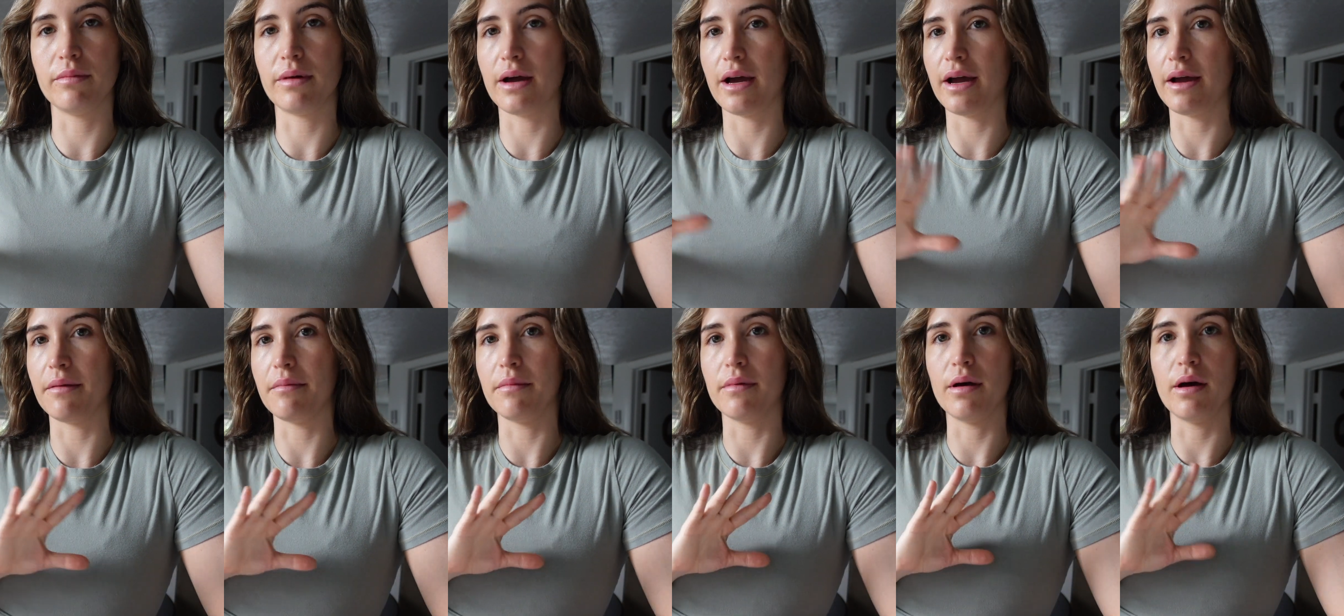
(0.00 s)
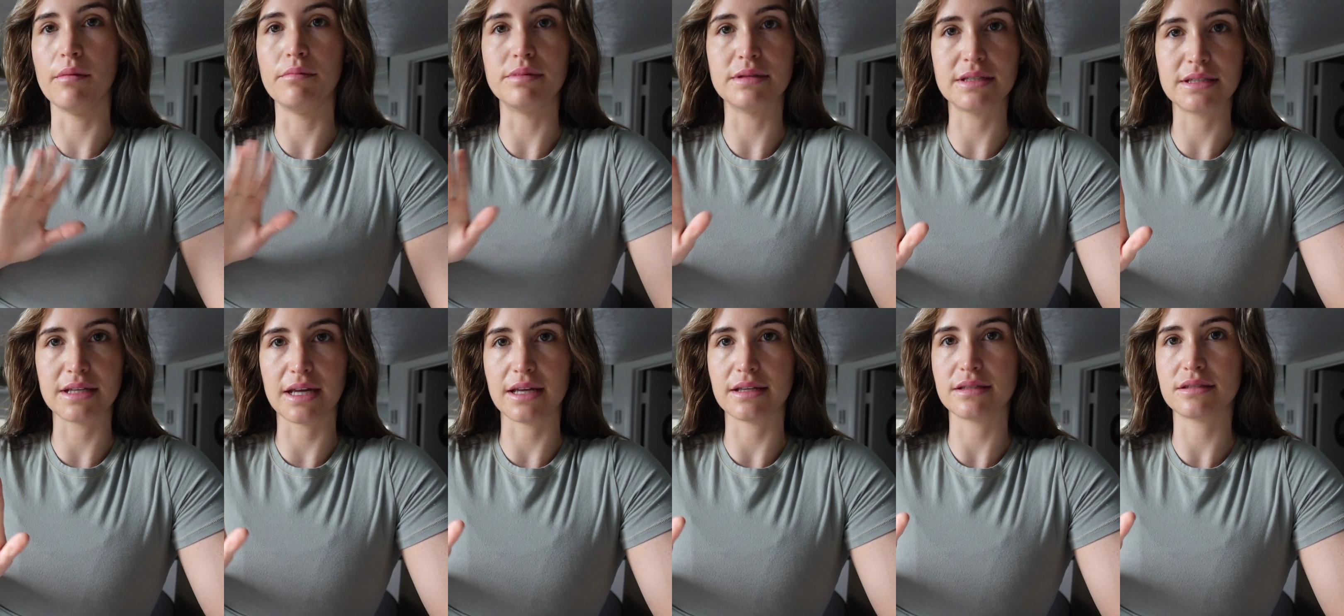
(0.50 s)
I'm
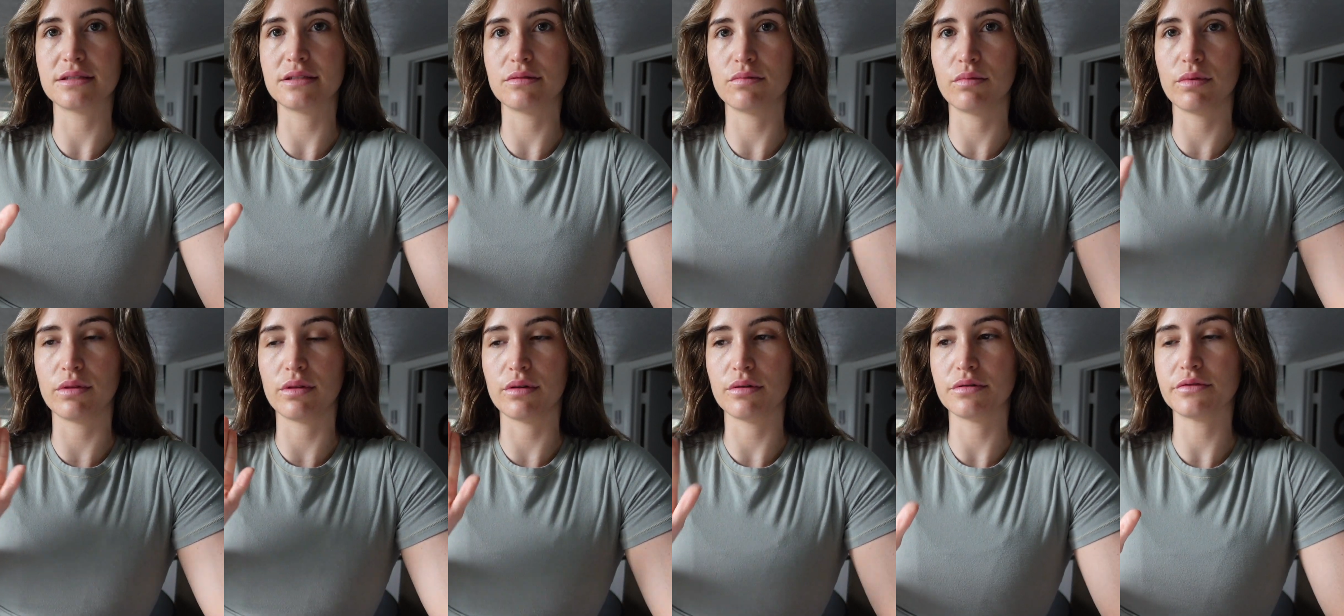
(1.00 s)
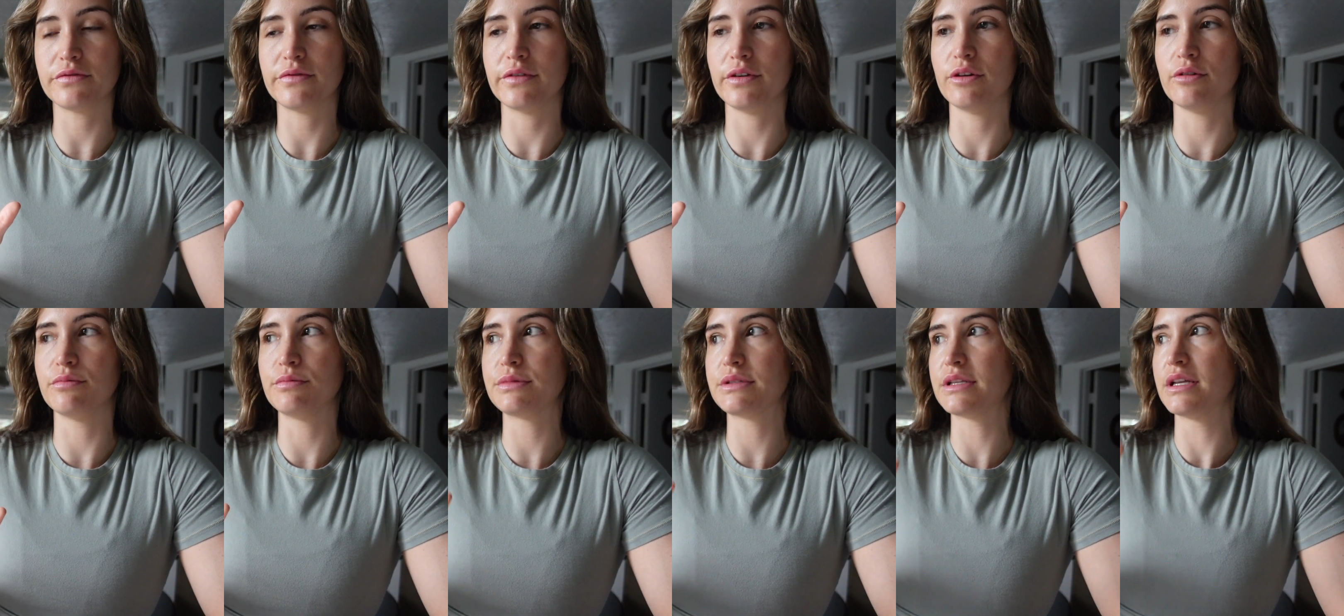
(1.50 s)
obsessed with those
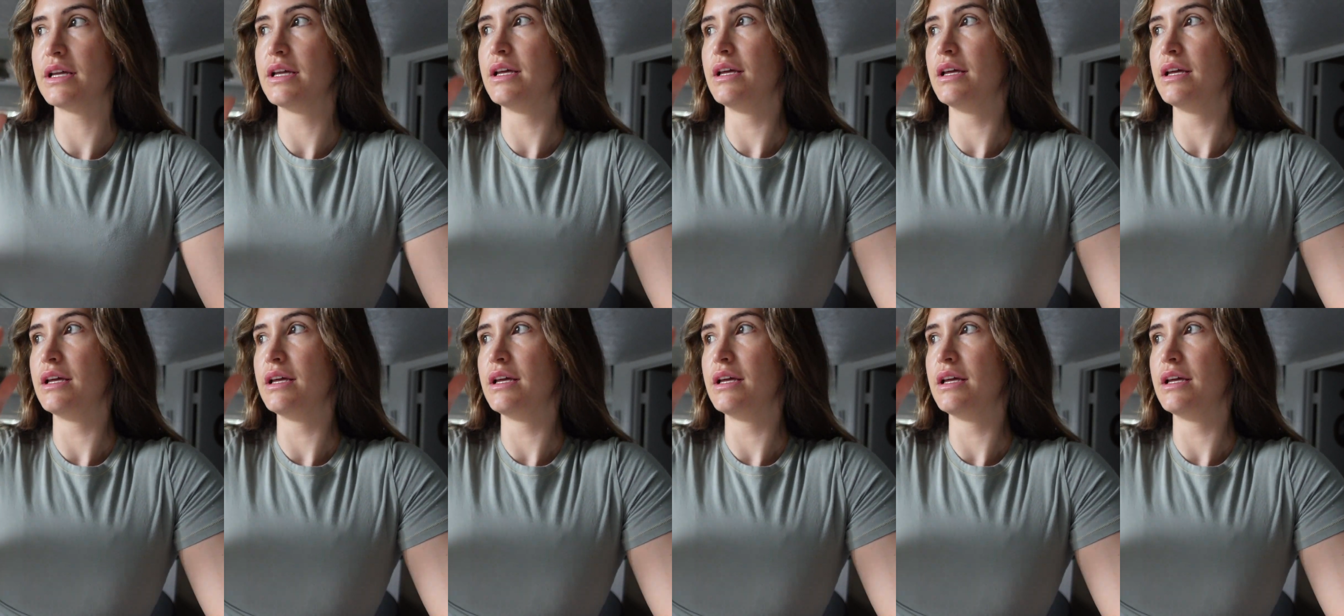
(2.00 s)
films.